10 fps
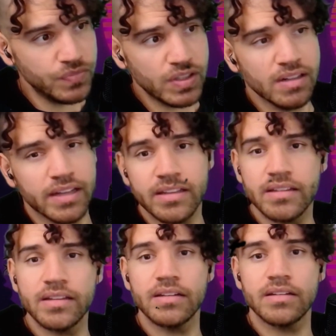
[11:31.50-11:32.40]
Like
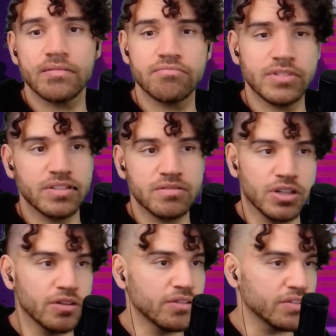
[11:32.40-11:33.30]
the
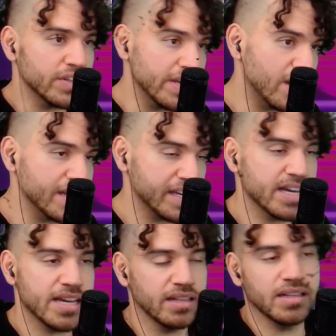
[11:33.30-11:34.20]
you know, the
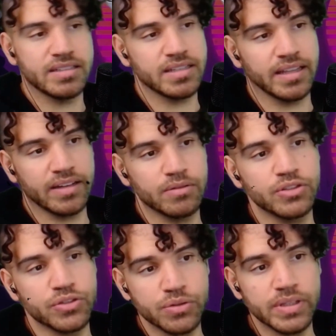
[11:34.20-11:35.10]
CIA, let's say, they
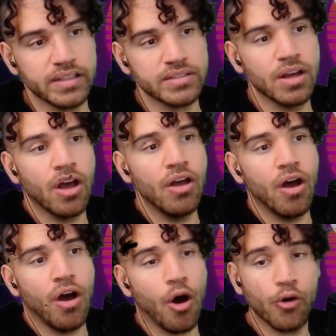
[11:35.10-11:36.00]
couldn't do this
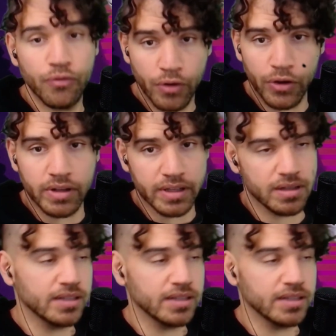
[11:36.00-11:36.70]
overtly.